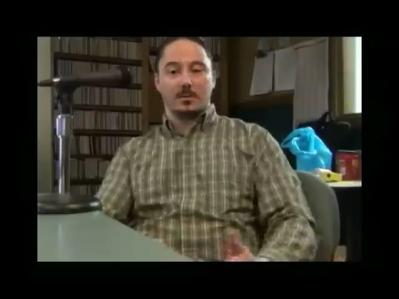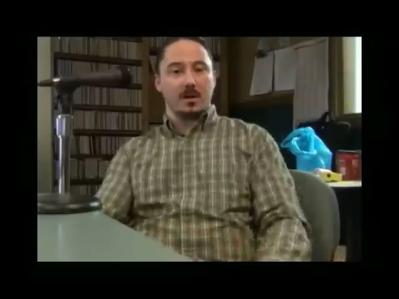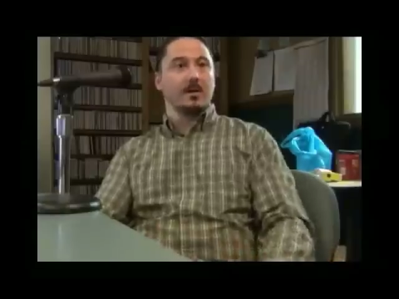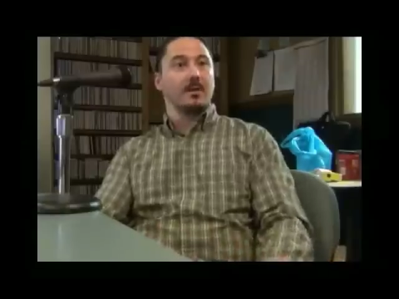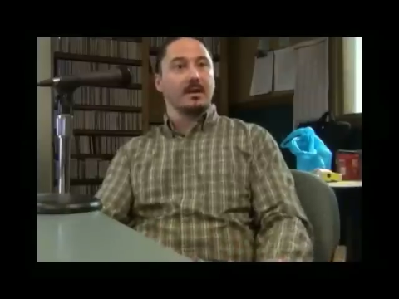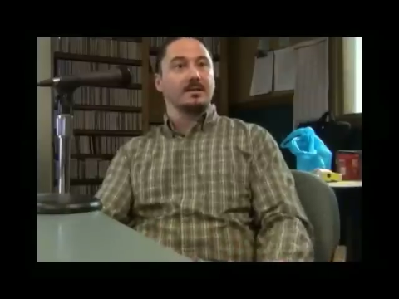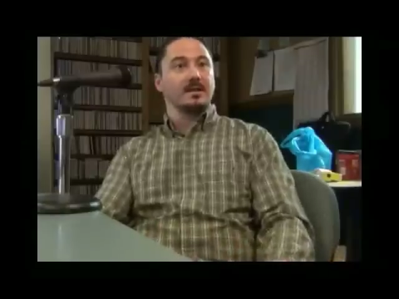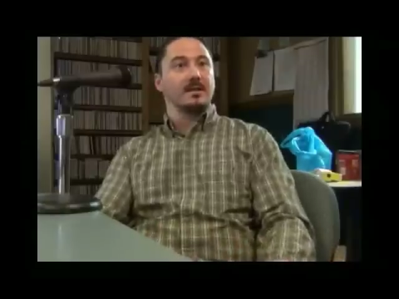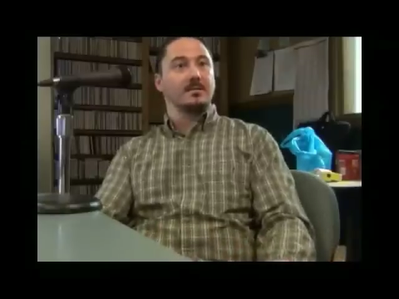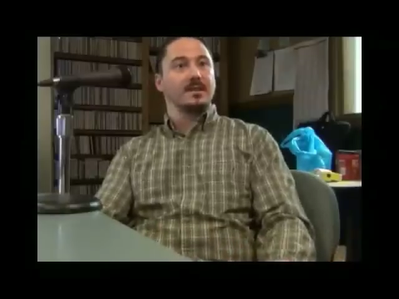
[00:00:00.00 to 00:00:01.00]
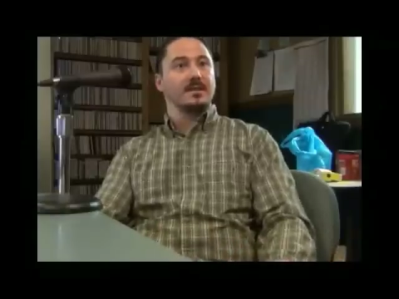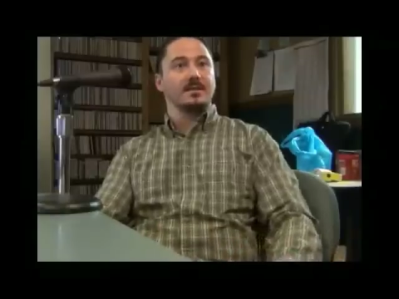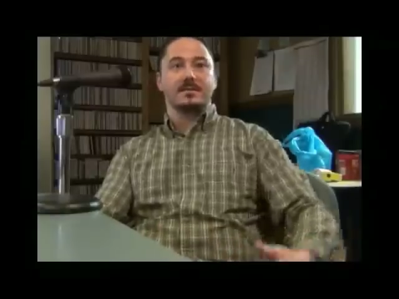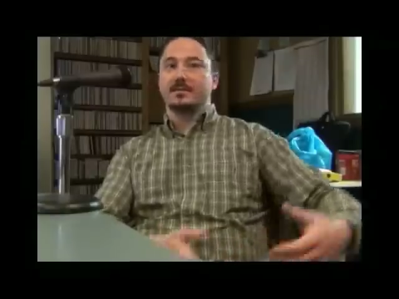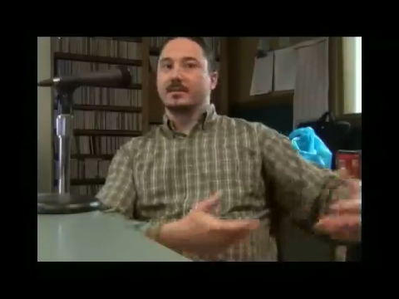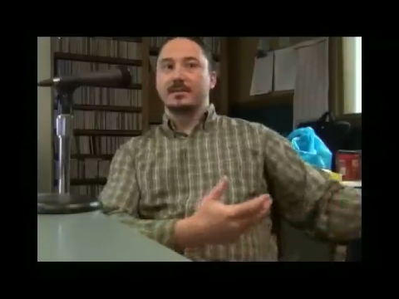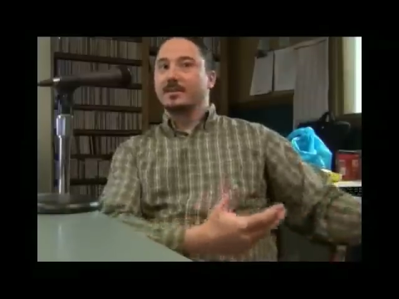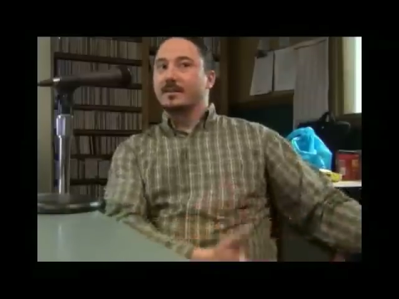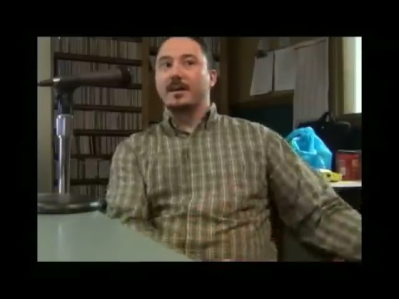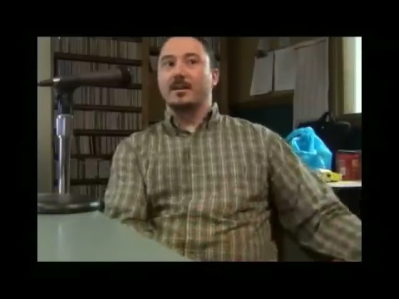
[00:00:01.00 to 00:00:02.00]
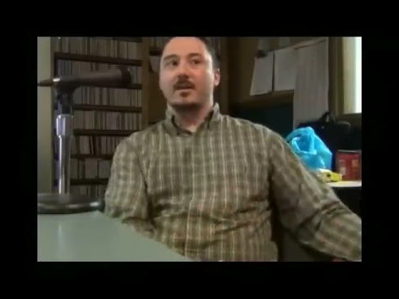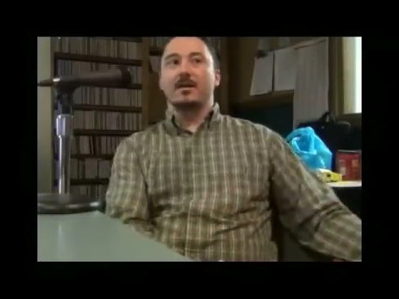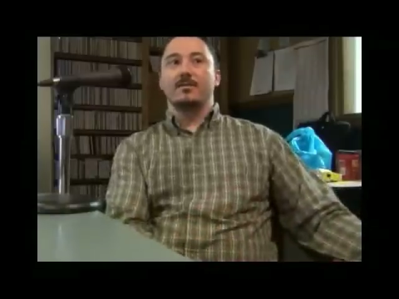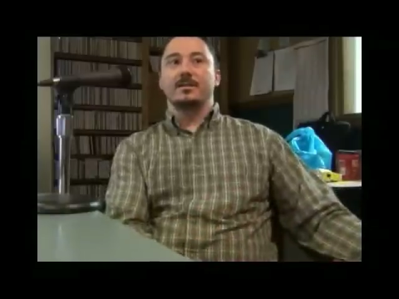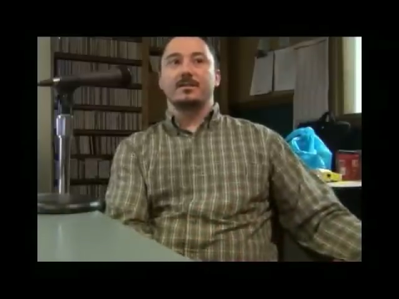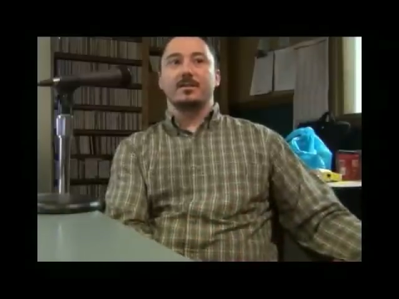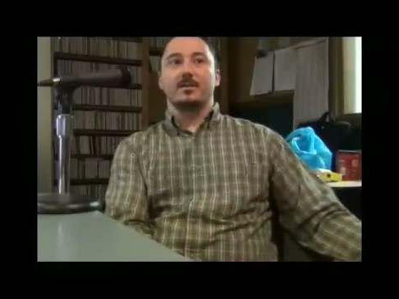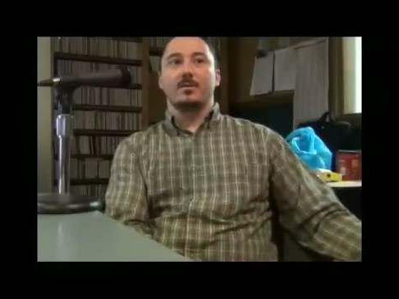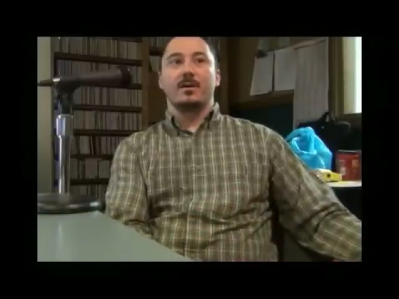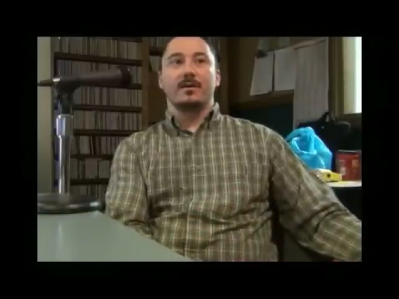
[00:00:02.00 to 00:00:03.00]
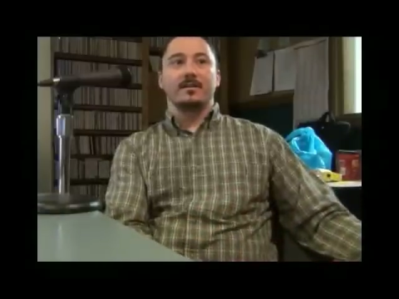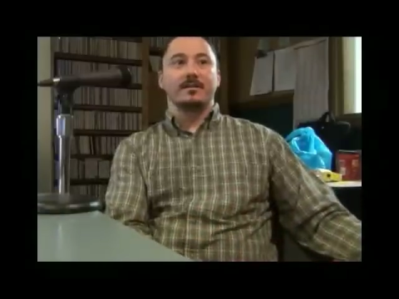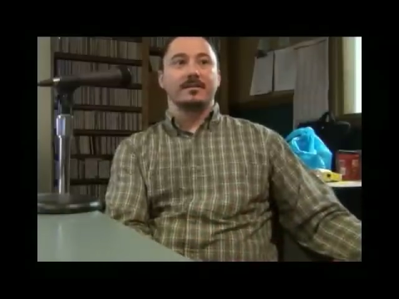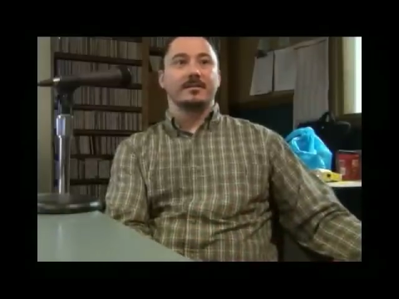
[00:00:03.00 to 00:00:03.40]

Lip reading: the paramedics and EMTs, a lot of it isn't going to work.